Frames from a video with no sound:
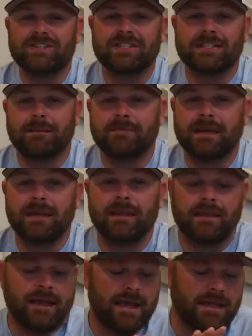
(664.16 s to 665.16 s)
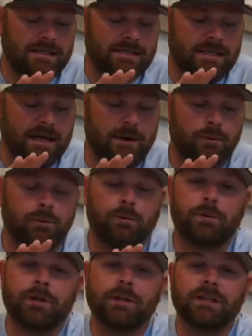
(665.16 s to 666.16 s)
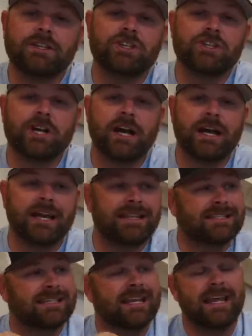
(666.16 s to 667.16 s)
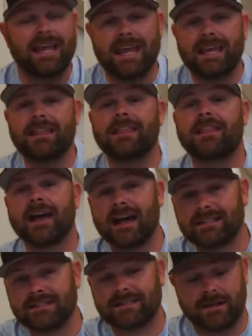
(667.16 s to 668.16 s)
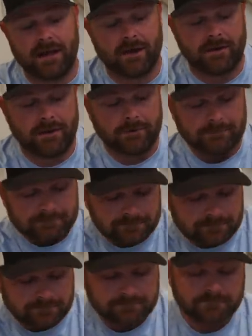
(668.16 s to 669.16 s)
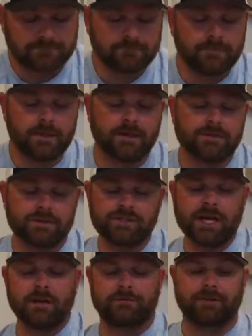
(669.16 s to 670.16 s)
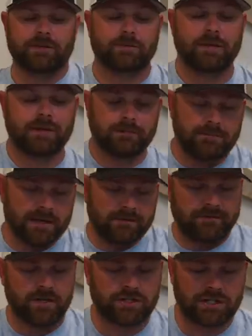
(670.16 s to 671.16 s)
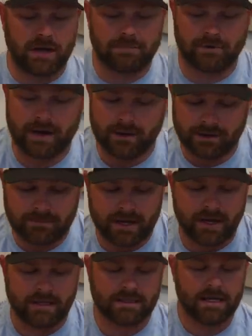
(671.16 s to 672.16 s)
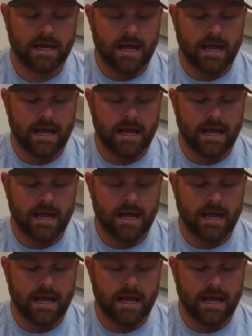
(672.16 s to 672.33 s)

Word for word: just something that uh, really shines in that scenario. So shallow fish. We got the big fish up, around the bait.